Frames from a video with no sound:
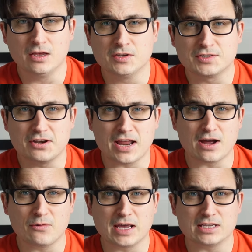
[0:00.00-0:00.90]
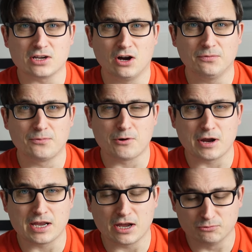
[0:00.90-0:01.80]
So now it's
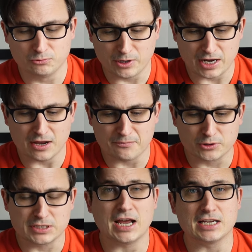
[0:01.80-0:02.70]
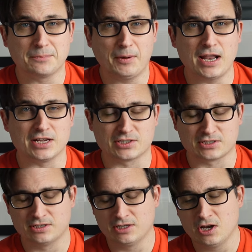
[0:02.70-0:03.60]
offering Ring Protect
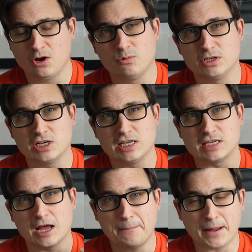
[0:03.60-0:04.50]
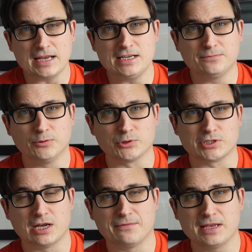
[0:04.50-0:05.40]
Plus, which is a paid for
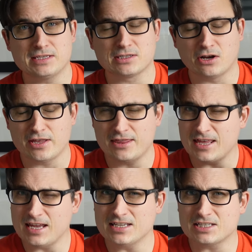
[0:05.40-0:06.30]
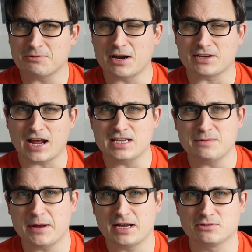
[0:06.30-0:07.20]
service. I think it's around
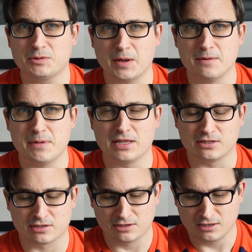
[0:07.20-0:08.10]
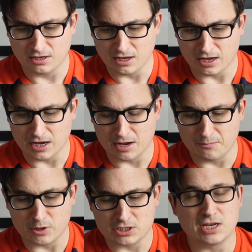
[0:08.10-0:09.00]
£8 per month,
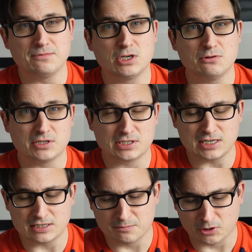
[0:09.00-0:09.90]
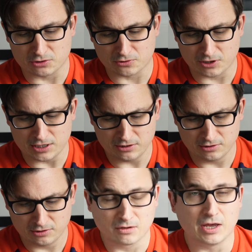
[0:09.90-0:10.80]
which gives you assisted monitoring.
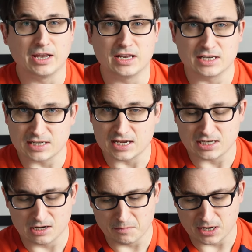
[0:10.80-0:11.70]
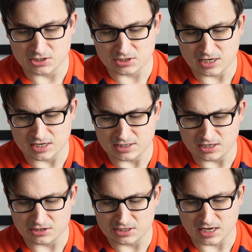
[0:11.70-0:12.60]
And then it says in emergency, a
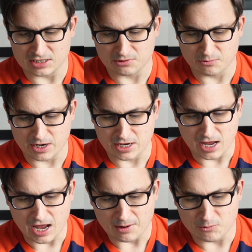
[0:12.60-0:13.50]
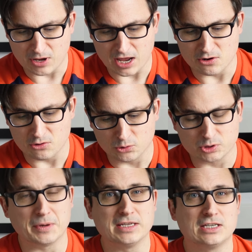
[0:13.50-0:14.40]
signal is sent to Ring and we'll get you an
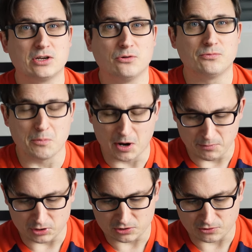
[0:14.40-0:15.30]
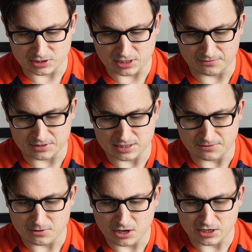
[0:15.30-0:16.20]
automated call from our monitoring services.
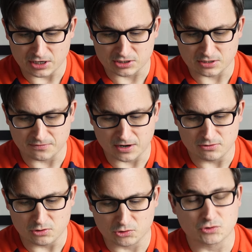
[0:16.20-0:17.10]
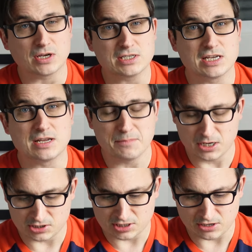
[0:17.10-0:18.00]
If you can't answer the phone, your trusted
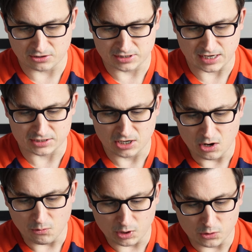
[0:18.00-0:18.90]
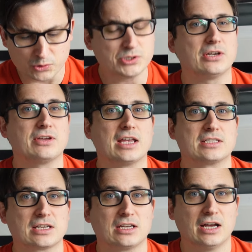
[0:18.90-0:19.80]
emergency contacts will also
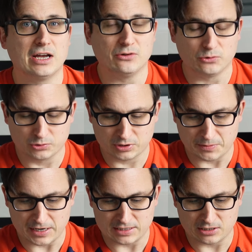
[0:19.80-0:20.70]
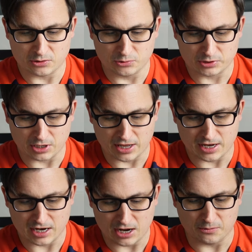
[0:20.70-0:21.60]
get automated calls so they
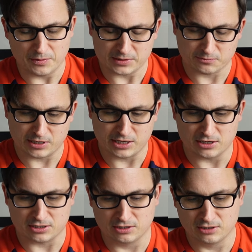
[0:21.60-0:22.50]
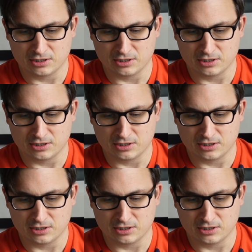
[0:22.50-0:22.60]
can help. That's really good.